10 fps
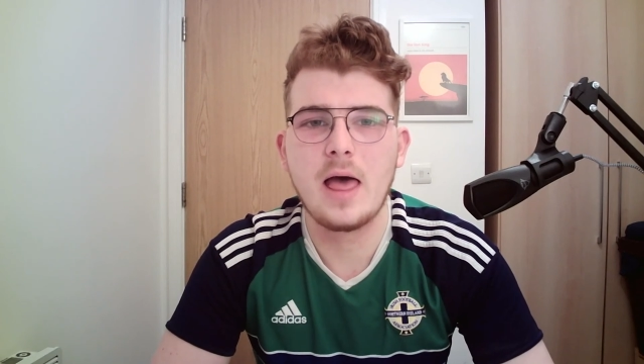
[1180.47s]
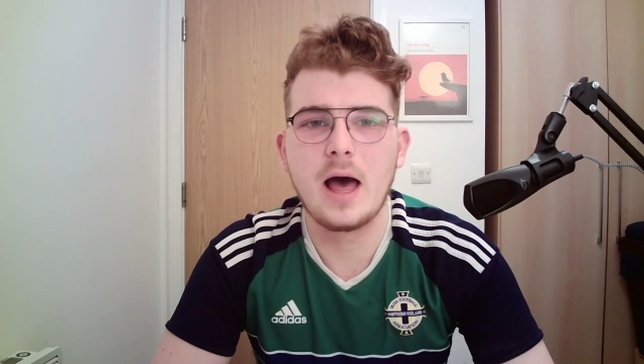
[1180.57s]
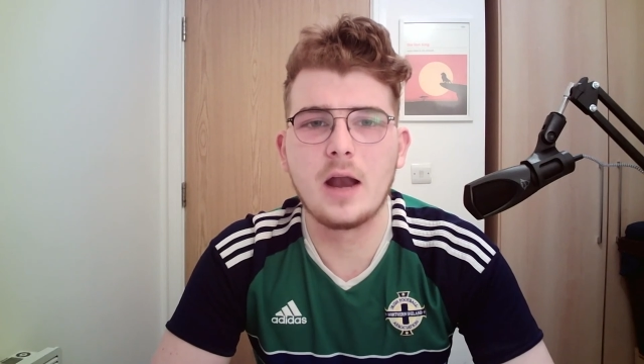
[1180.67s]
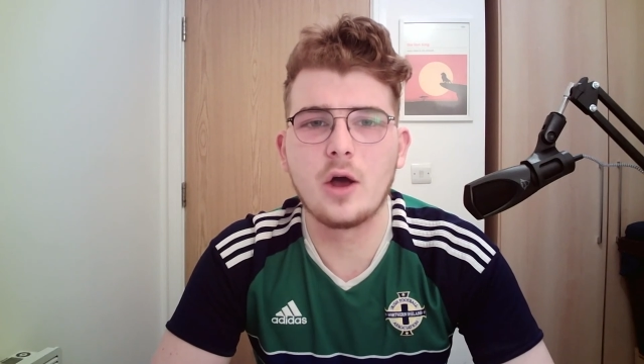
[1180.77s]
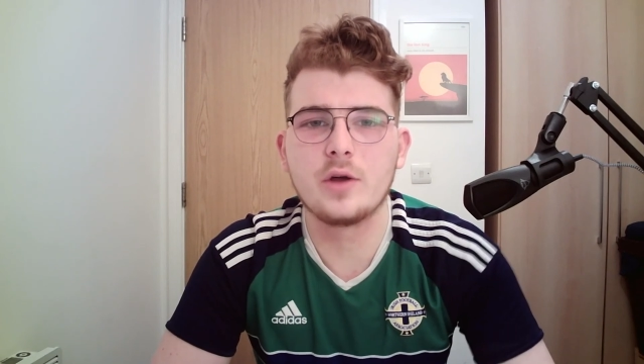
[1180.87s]

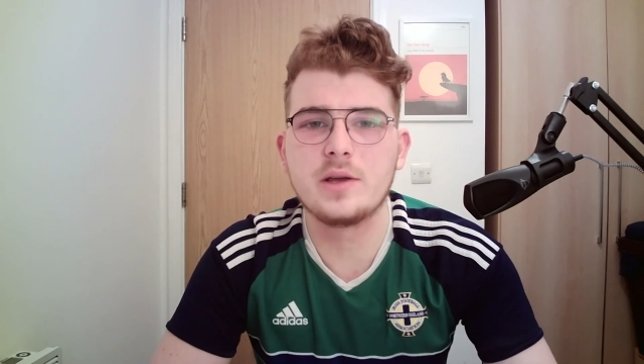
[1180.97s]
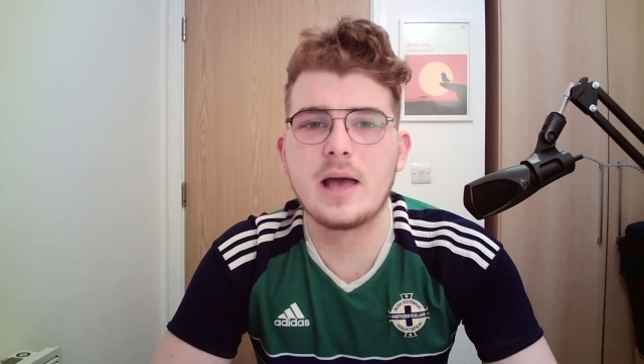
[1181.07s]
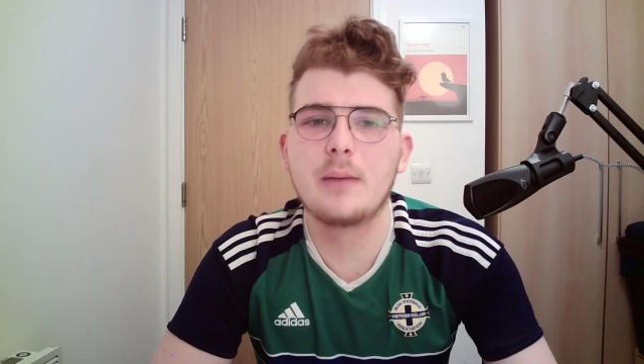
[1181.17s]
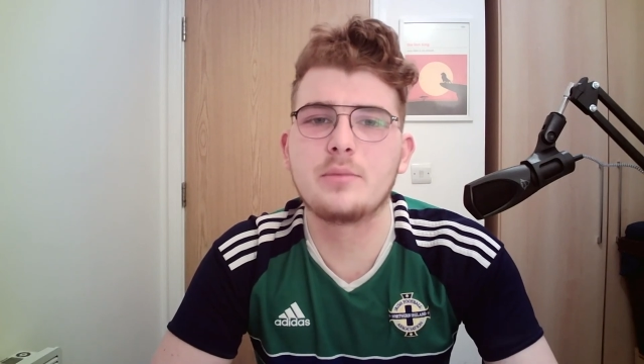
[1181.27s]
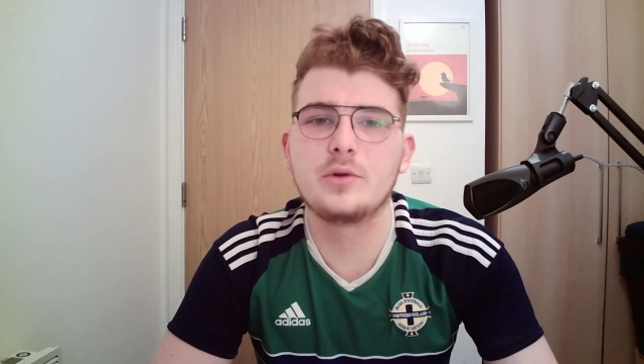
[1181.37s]
and how he
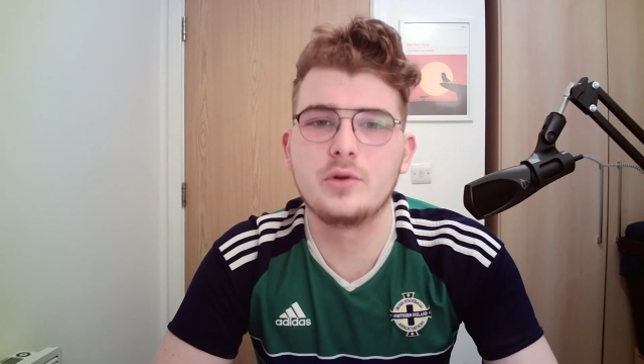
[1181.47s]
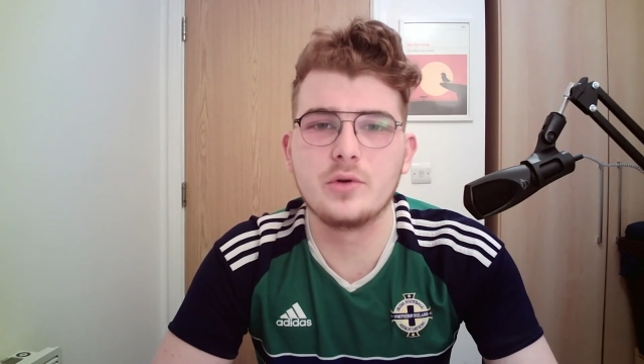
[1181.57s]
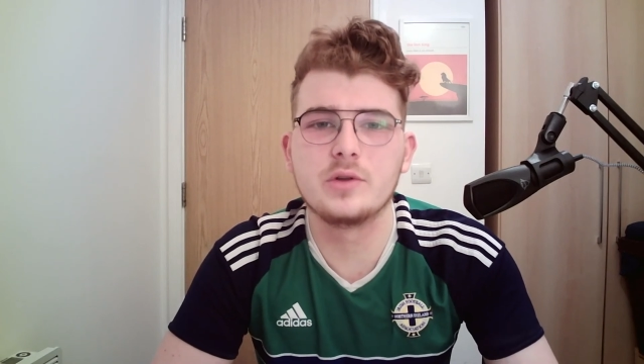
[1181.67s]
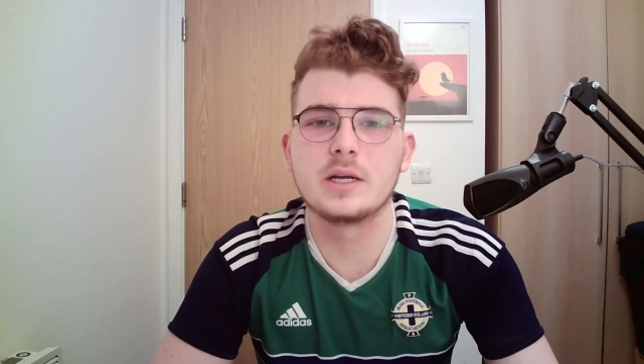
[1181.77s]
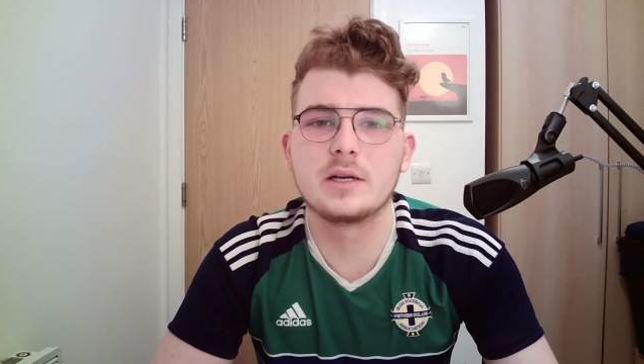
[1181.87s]
kept
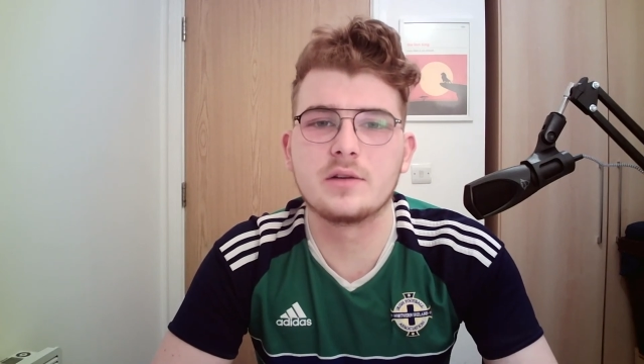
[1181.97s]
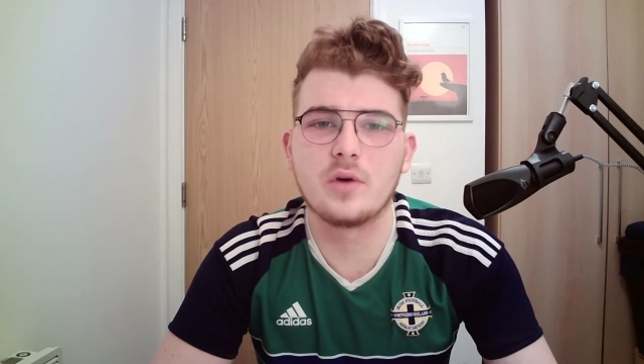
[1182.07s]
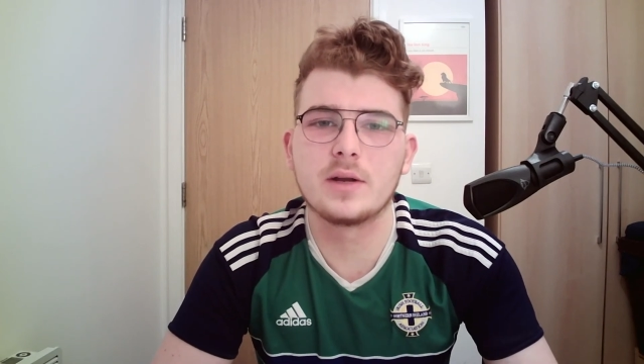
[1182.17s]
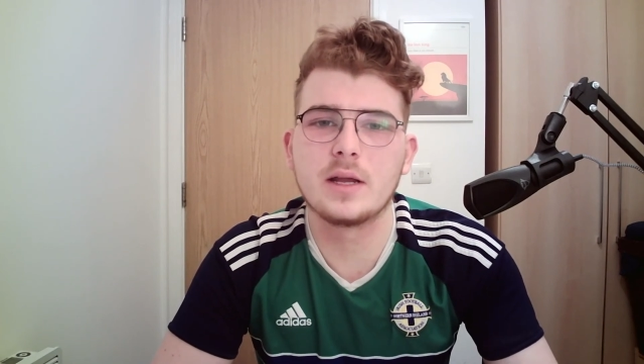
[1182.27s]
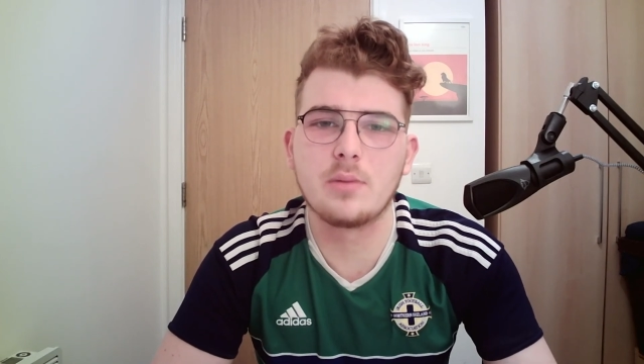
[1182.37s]
using
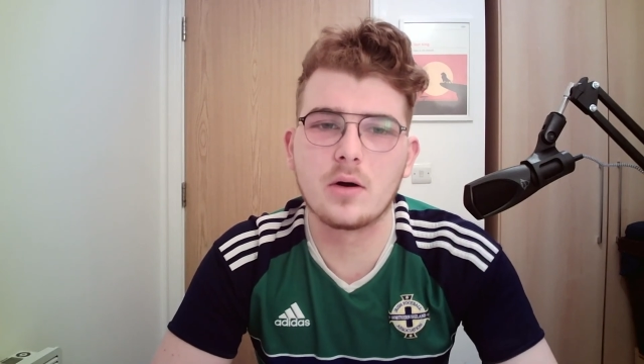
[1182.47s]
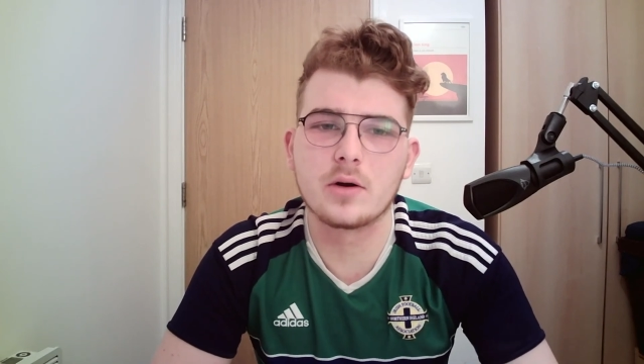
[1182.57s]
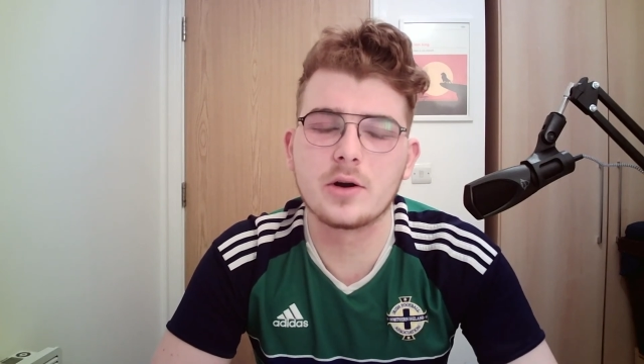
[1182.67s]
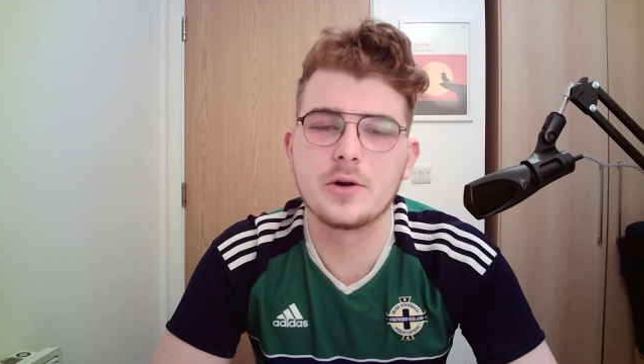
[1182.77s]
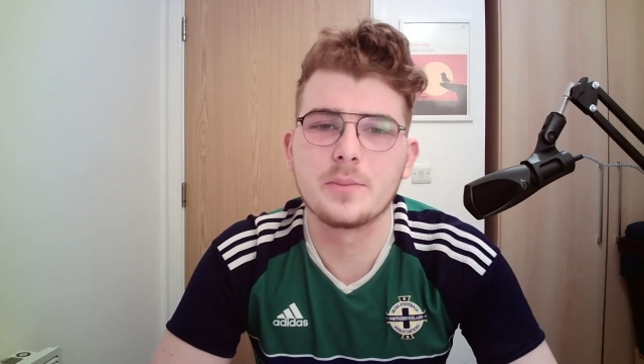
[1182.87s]
Devontae Parker.